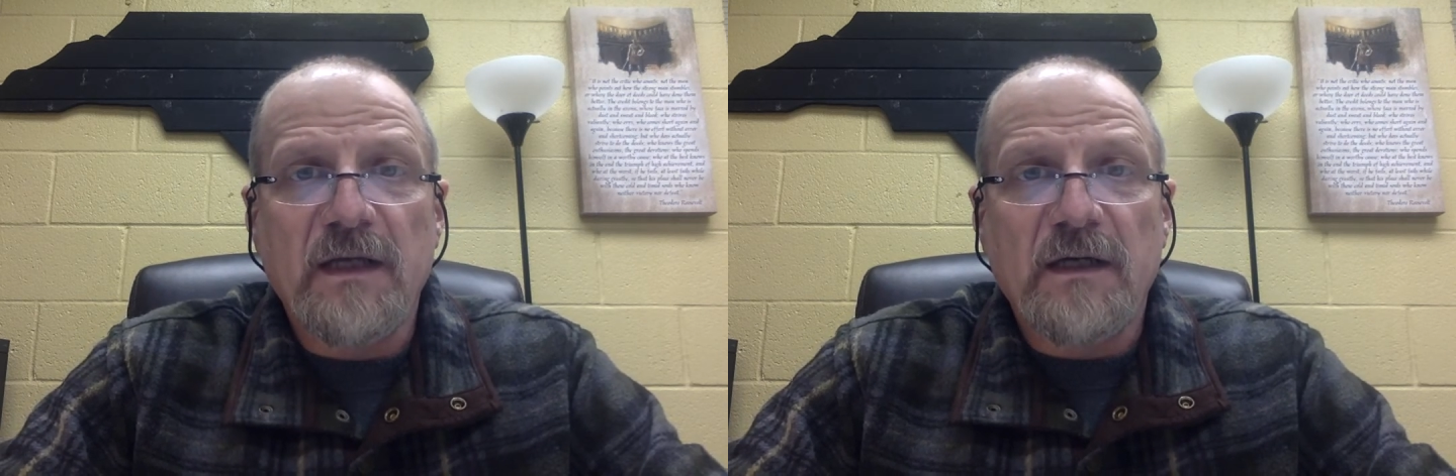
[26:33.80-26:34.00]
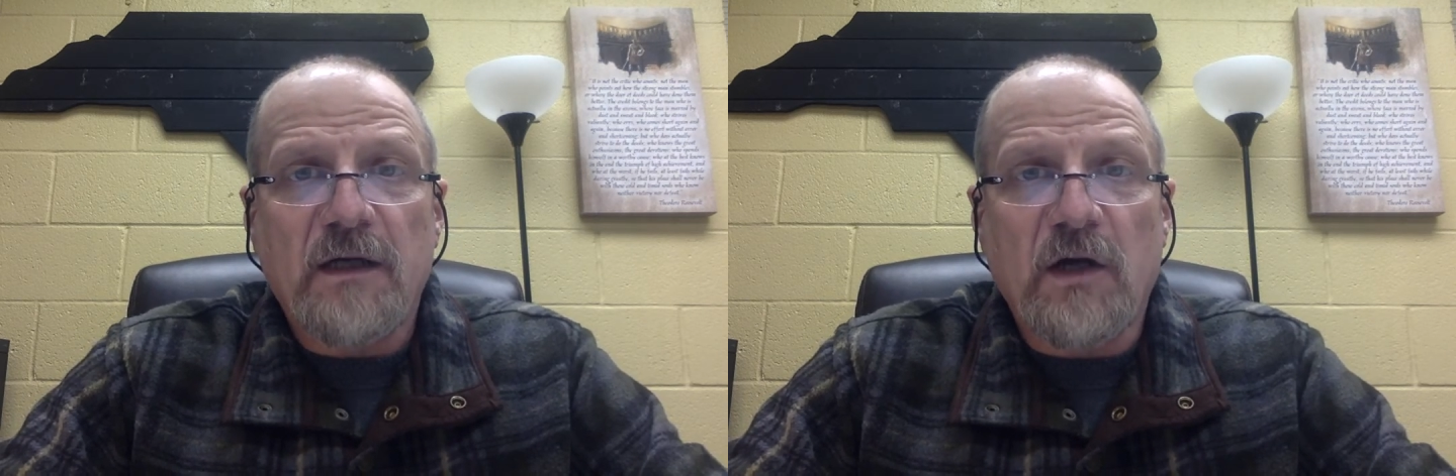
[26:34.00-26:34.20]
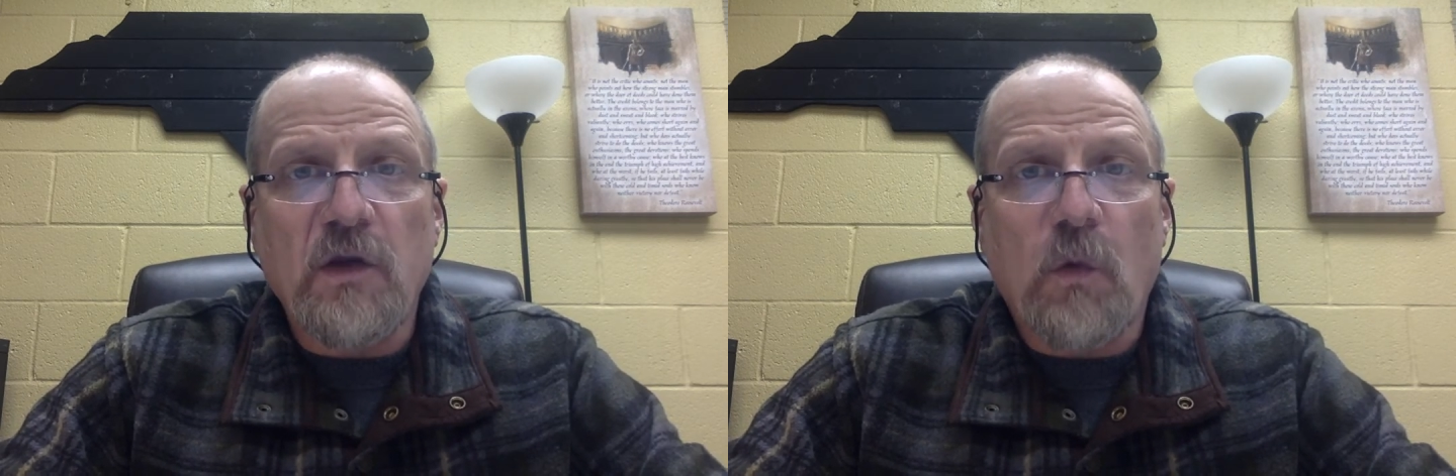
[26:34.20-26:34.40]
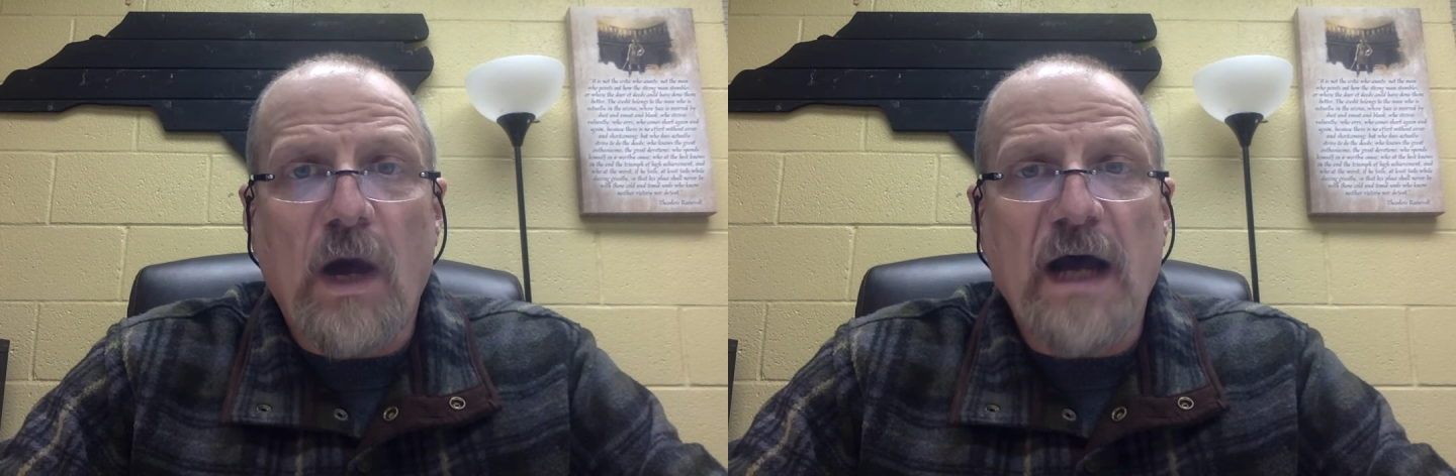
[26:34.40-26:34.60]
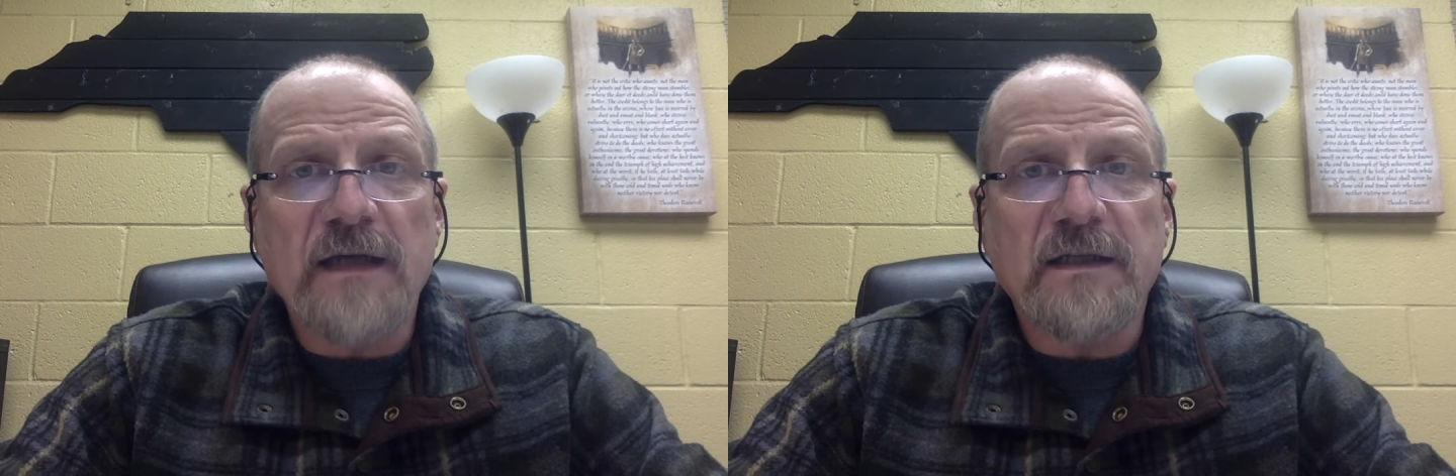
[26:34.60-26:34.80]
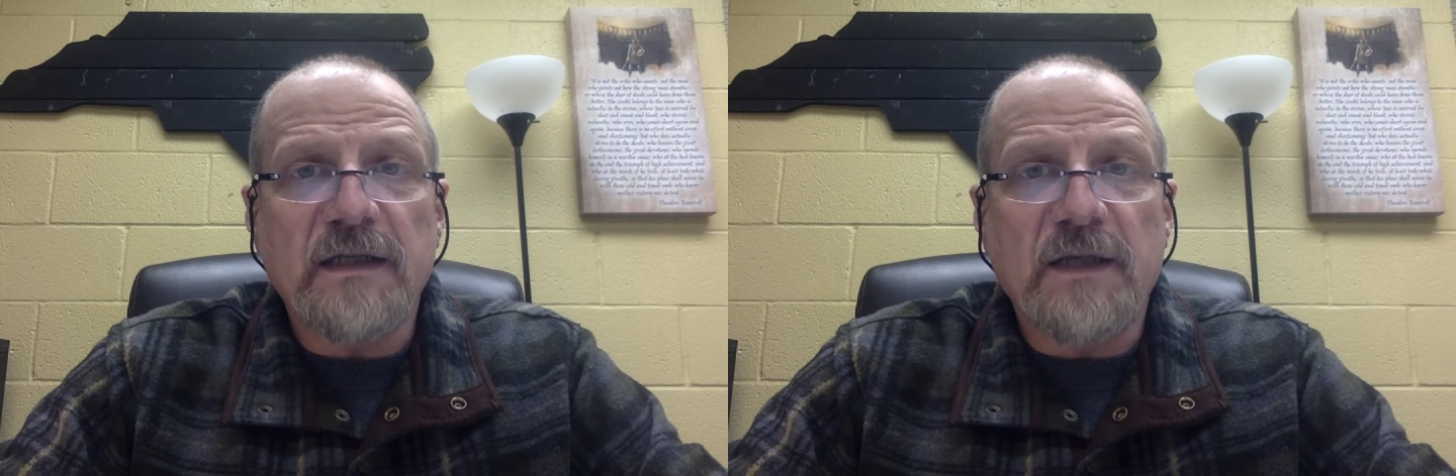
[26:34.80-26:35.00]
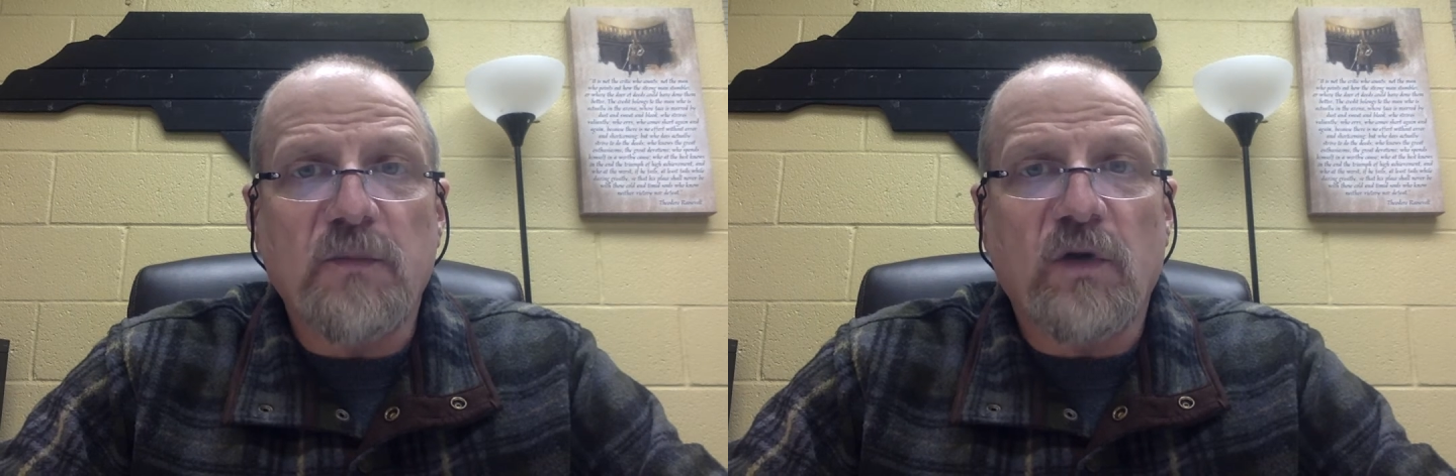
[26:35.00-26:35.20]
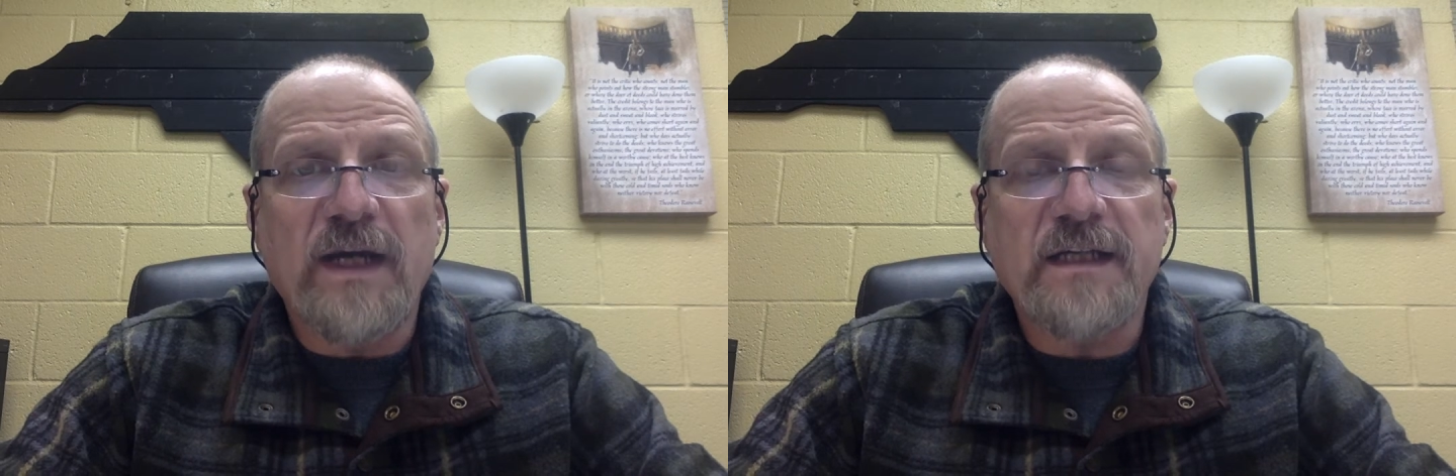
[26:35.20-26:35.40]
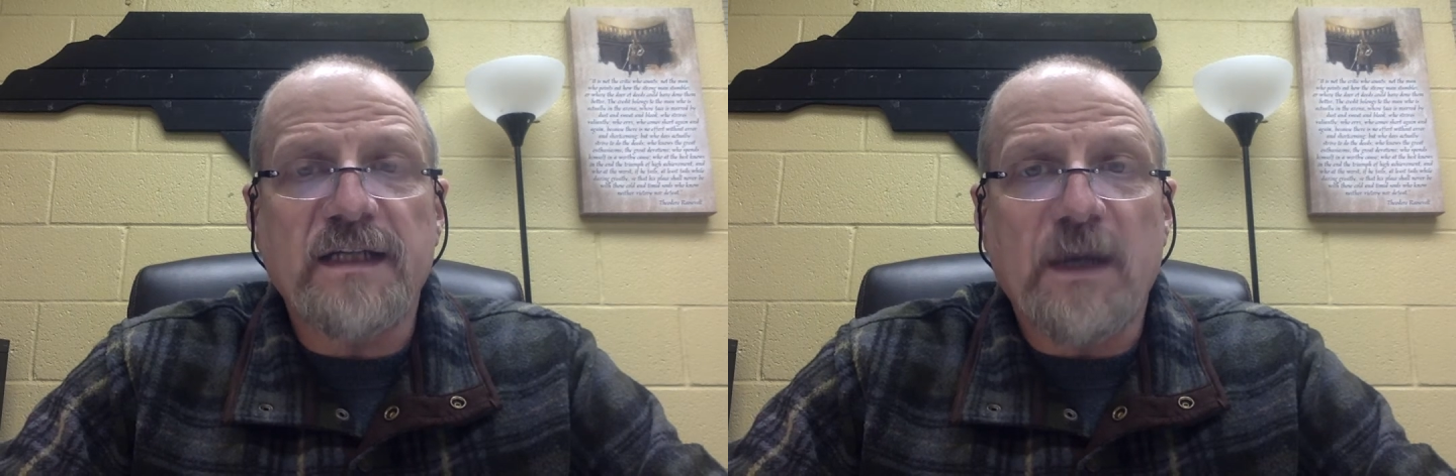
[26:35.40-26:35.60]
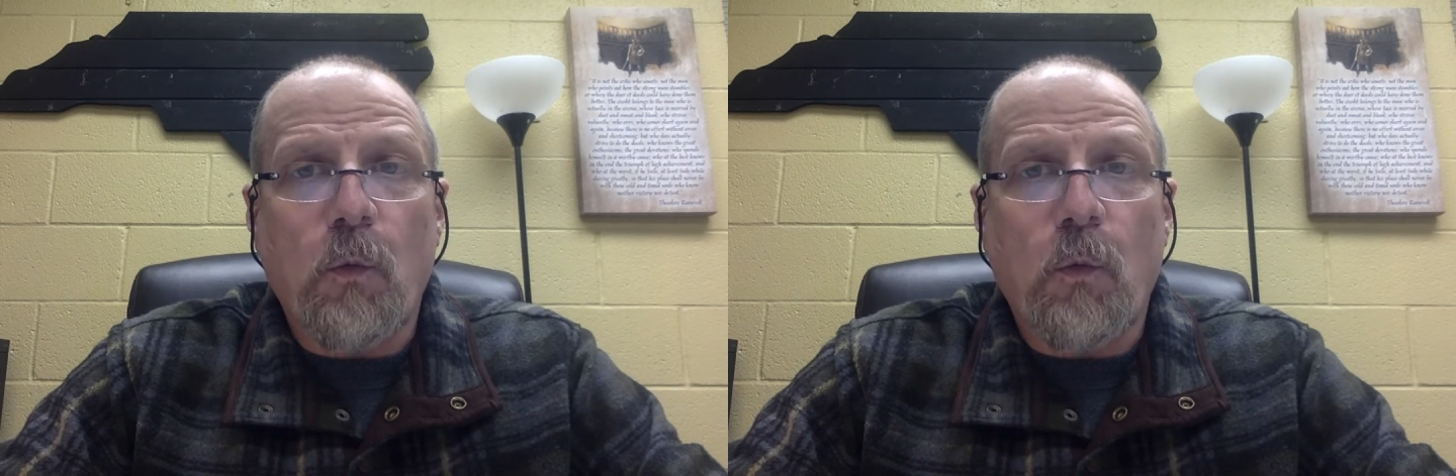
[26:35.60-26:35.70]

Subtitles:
Otherwise, it embraced a